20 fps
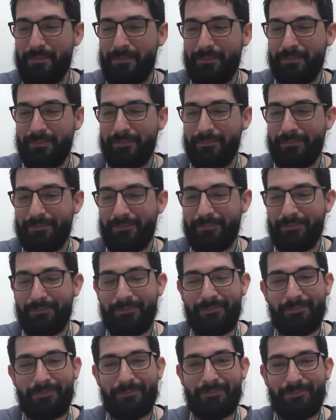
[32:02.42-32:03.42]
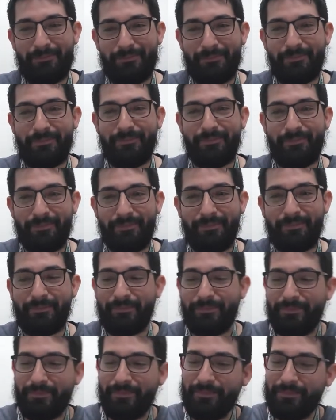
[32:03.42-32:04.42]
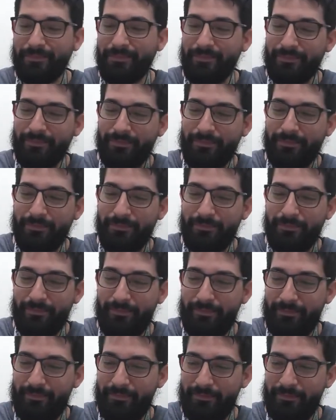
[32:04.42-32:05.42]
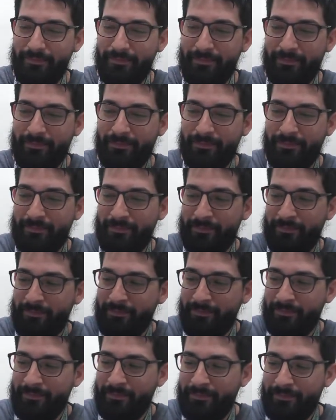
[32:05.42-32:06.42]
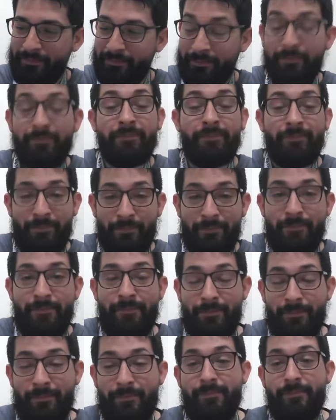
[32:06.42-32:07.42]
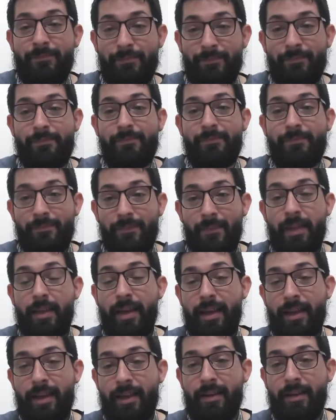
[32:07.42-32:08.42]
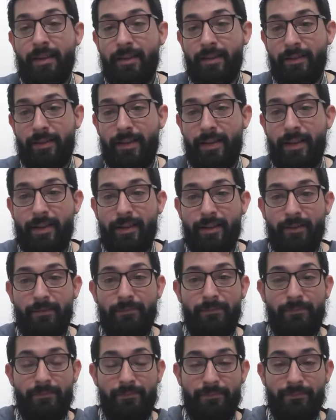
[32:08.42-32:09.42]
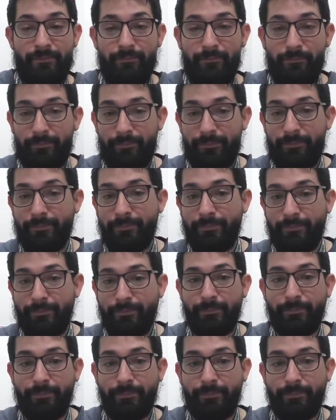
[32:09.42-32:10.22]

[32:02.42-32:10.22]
Now, very, very cool, bro. Very viral. I mean, like COVID, very today's conversation, and it's out there.